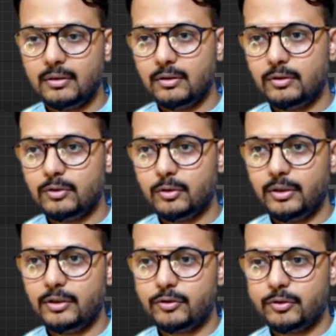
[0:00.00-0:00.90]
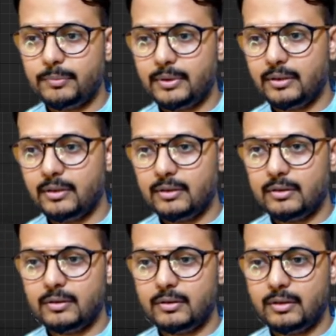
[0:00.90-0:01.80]
So it should be
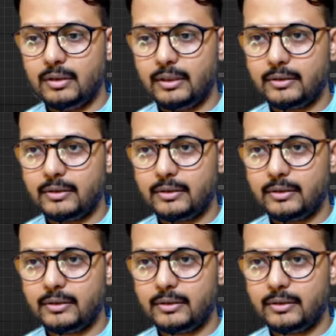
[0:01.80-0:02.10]
like,